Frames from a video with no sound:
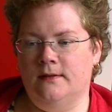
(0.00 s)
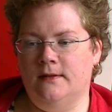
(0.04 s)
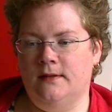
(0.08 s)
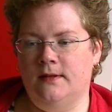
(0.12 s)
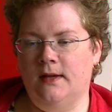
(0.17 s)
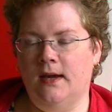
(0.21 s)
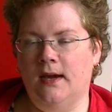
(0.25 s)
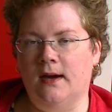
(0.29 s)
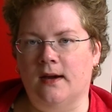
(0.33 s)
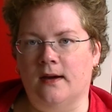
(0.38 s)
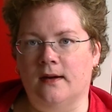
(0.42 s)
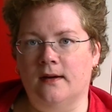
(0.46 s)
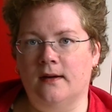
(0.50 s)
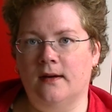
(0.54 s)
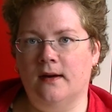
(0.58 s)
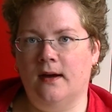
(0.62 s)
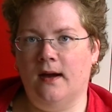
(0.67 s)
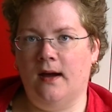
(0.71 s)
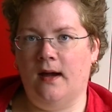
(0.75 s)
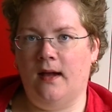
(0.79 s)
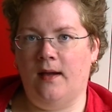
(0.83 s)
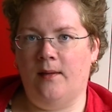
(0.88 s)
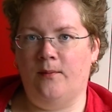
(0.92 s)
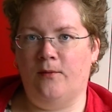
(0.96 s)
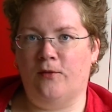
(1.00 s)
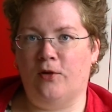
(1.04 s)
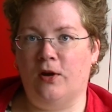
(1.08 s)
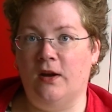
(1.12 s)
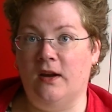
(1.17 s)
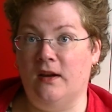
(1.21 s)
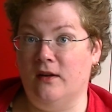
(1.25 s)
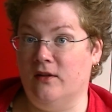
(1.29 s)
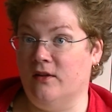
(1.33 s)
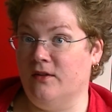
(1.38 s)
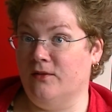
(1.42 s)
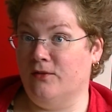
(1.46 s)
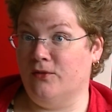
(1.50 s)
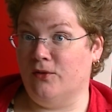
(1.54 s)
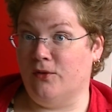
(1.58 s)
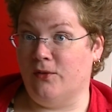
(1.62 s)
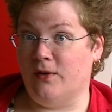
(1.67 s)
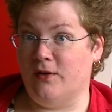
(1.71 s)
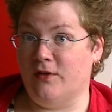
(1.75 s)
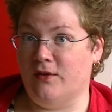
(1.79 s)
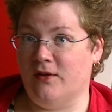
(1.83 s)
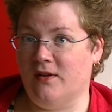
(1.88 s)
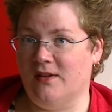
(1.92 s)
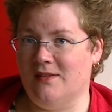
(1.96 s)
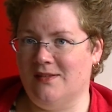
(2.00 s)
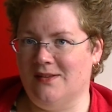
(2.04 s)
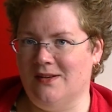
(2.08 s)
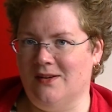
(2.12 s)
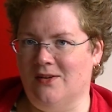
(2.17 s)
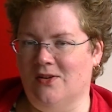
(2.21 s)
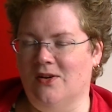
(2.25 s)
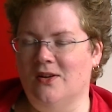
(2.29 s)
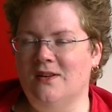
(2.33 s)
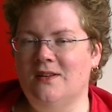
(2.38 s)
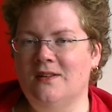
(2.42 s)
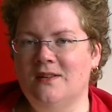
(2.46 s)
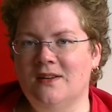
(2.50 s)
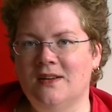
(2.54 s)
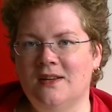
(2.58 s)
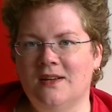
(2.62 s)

yeah, I'm really looking forward to casting on.